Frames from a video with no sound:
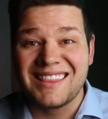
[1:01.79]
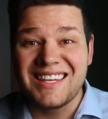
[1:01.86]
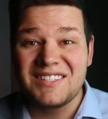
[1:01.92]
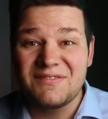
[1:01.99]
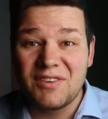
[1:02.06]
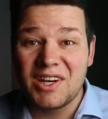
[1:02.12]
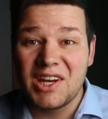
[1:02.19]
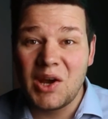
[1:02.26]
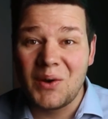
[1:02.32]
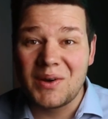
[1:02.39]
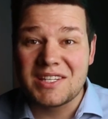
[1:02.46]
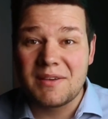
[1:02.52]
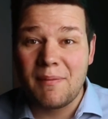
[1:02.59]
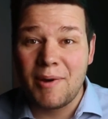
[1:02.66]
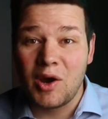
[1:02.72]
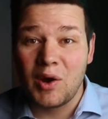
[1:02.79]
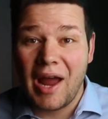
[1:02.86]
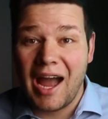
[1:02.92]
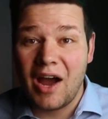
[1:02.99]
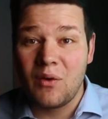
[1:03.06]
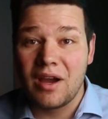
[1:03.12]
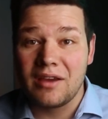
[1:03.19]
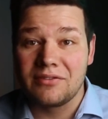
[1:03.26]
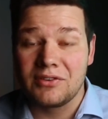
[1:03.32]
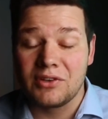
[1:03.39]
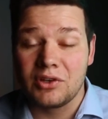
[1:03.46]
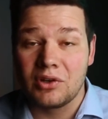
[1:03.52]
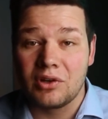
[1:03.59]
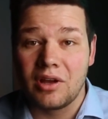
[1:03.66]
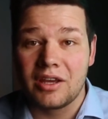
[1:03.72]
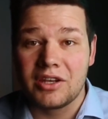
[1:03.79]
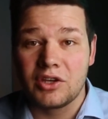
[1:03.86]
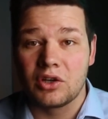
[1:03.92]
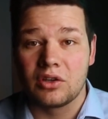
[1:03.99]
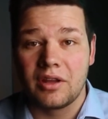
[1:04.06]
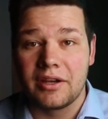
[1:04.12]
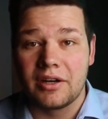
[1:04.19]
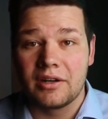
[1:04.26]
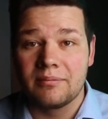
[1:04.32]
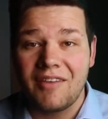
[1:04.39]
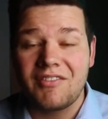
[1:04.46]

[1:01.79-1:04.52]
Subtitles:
This video is about how I feel a year later.